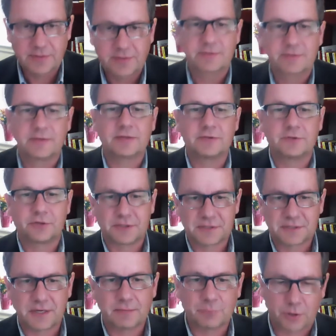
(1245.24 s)
that the
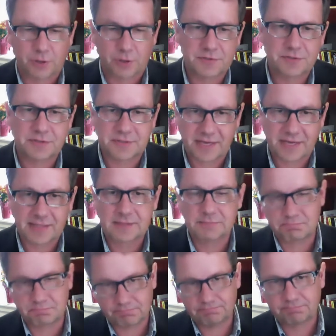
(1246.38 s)
design process has
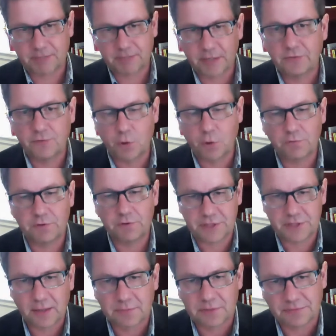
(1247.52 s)
kind of over
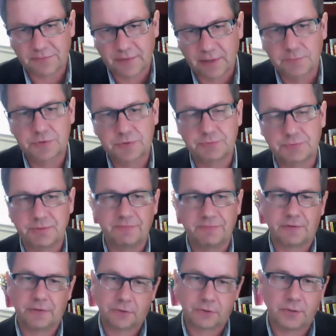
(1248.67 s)
time developed to be
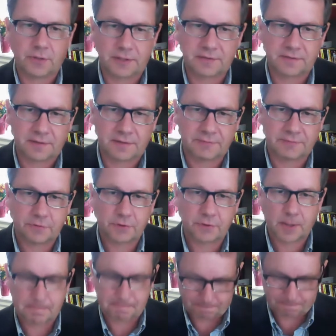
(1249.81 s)
very good at delivering.
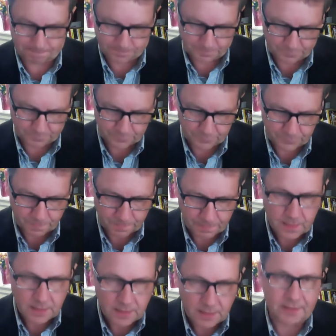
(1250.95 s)

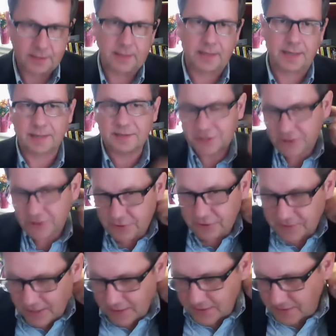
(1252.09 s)
And just to
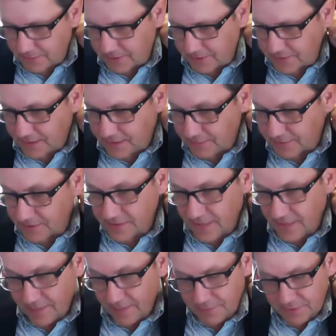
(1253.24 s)
take some examples,
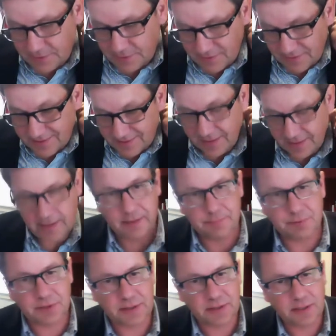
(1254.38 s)
this can
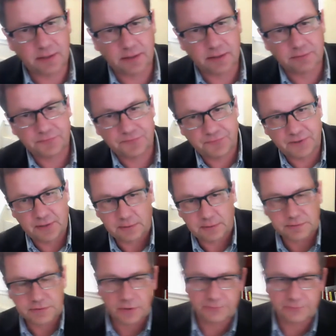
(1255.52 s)
happen in any field.
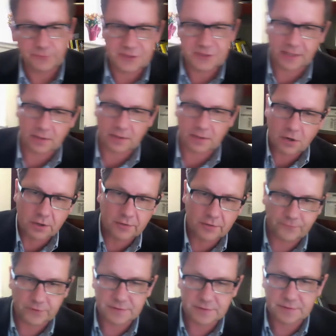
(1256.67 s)
So if we take art,
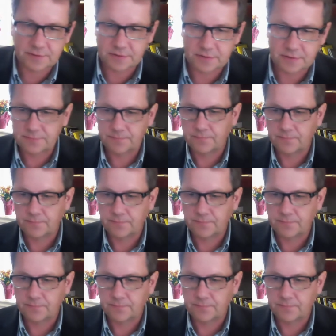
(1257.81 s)
for instance,